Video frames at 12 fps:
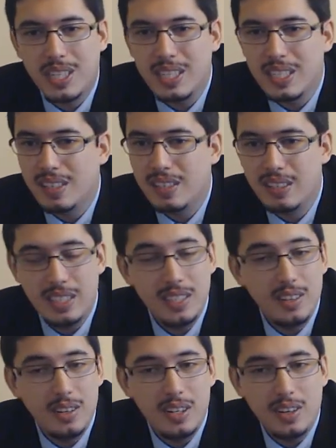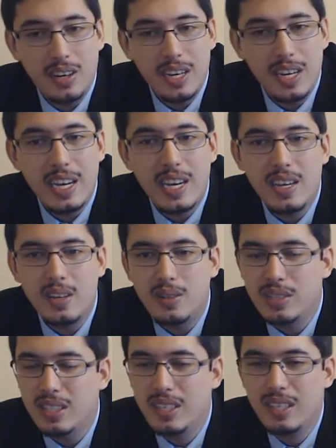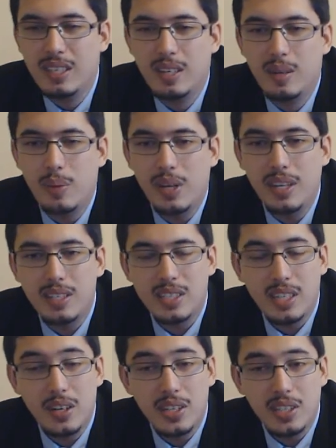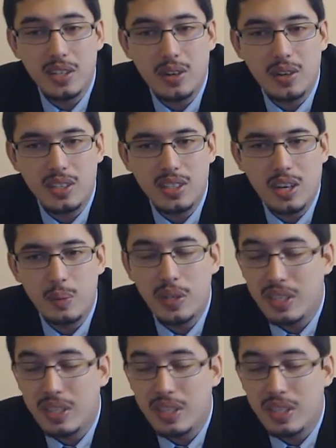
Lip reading: That they got a guy here who's been in the series a long time.